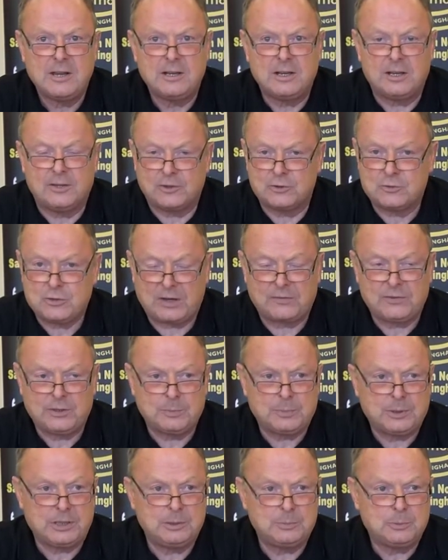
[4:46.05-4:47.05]
the
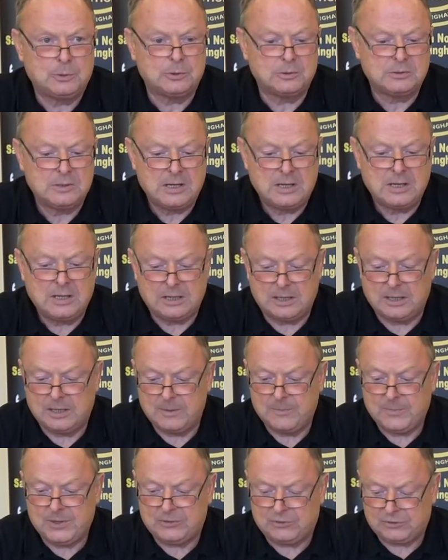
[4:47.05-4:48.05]
traffic people,
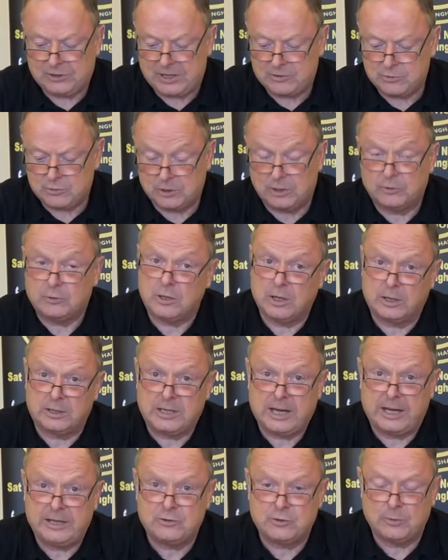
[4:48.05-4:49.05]
etc.,
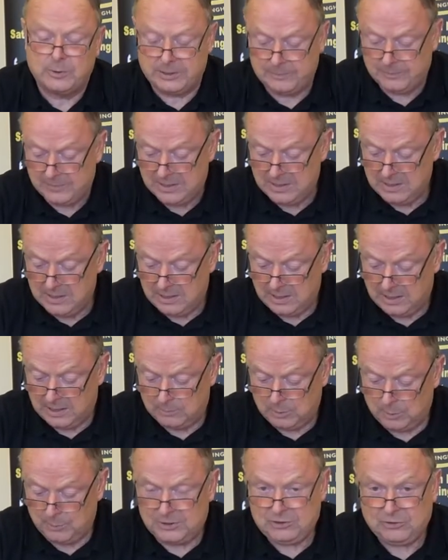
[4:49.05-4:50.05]
catering.
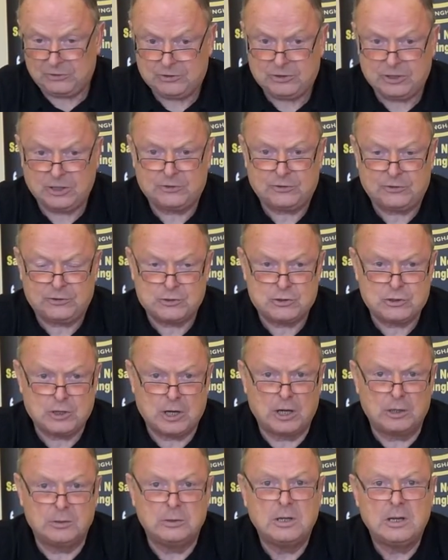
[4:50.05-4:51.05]
When we discuss the
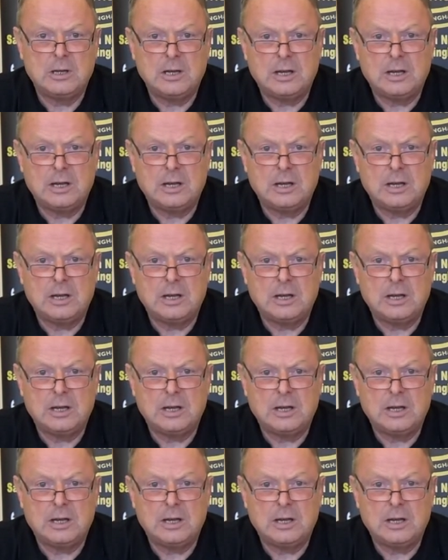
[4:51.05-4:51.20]
show,